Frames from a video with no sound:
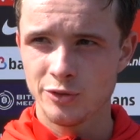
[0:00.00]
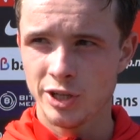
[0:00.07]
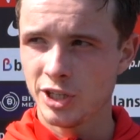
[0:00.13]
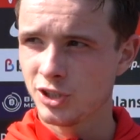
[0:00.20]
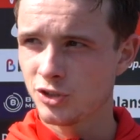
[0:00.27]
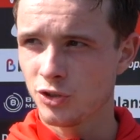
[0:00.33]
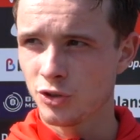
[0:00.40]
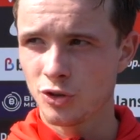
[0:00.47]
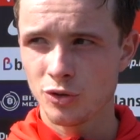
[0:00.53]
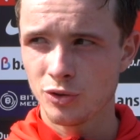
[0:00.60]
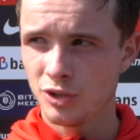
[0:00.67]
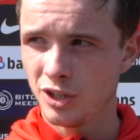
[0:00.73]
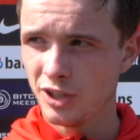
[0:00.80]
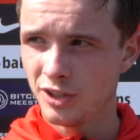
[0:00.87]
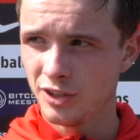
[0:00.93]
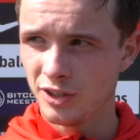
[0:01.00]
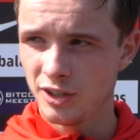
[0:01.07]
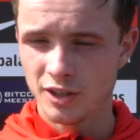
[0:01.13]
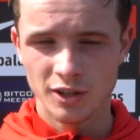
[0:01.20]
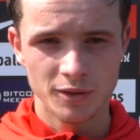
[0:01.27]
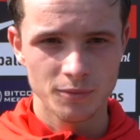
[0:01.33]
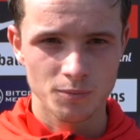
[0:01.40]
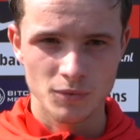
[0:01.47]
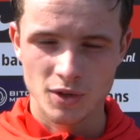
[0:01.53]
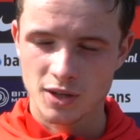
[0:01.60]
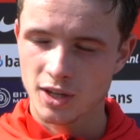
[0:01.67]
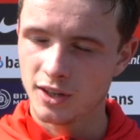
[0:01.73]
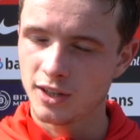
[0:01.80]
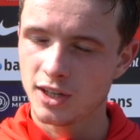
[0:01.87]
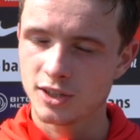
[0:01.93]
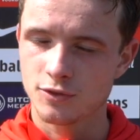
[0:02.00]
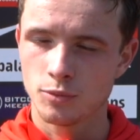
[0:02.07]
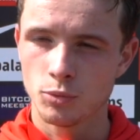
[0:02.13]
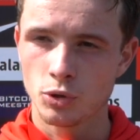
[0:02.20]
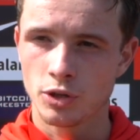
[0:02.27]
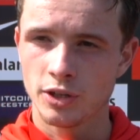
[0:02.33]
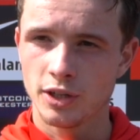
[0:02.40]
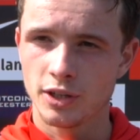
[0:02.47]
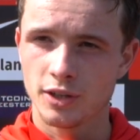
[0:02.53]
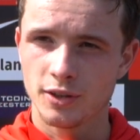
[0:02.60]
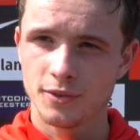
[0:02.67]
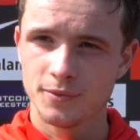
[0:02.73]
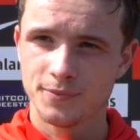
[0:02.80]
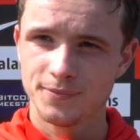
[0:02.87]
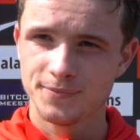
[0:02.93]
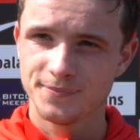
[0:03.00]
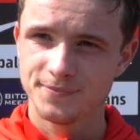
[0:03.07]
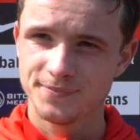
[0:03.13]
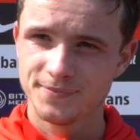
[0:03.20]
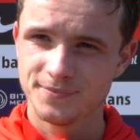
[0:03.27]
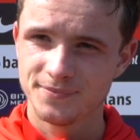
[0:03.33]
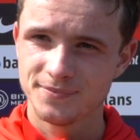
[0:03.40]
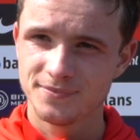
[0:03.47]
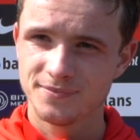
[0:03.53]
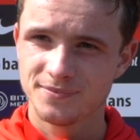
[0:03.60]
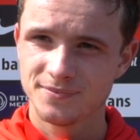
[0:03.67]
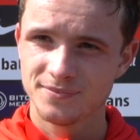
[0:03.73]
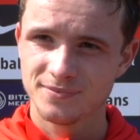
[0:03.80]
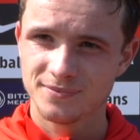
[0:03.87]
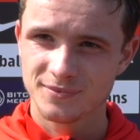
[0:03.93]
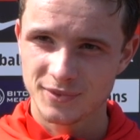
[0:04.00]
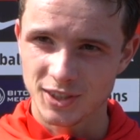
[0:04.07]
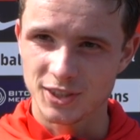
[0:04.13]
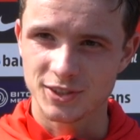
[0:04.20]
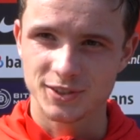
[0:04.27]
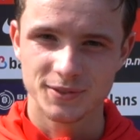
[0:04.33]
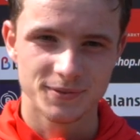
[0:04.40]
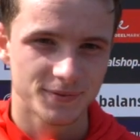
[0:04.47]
Trainings are good, and uh, can't ask for more than that. Yeah, perfect. Thanks. Thanks.